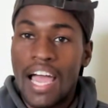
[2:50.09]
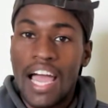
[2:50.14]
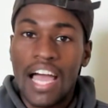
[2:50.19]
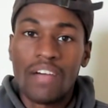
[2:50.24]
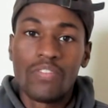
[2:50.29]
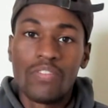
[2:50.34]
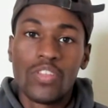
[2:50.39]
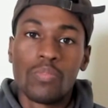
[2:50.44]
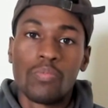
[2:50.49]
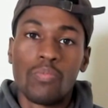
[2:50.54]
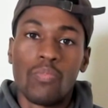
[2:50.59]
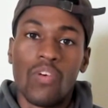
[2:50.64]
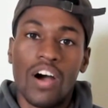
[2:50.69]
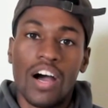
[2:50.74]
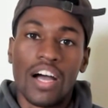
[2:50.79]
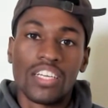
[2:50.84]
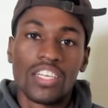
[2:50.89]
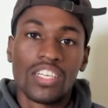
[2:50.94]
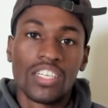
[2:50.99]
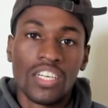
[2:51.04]
have them
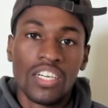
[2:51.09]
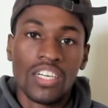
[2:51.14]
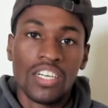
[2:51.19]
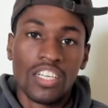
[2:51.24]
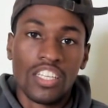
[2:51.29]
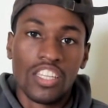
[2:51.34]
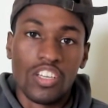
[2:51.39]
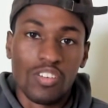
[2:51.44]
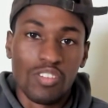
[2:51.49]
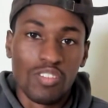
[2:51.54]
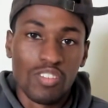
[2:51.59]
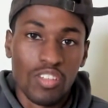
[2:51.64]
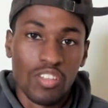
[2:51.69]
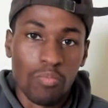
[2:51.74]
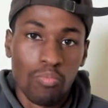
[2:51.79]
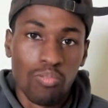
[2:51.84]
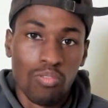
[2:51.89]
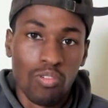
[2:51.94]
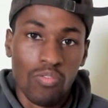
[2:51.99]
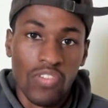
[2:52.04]
watch the
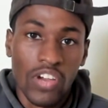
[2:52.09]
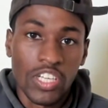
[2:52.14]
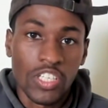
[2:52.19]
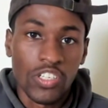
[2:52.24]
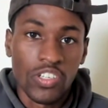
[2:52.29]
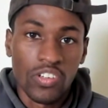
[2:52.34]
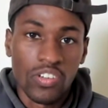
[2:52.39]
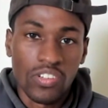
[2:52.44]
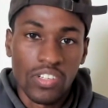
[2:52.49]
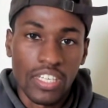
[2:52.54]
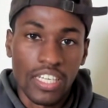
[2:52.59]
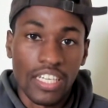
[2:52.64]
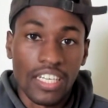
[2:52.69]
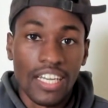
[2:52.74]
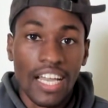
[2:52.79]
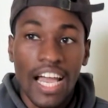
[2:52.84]
professional league,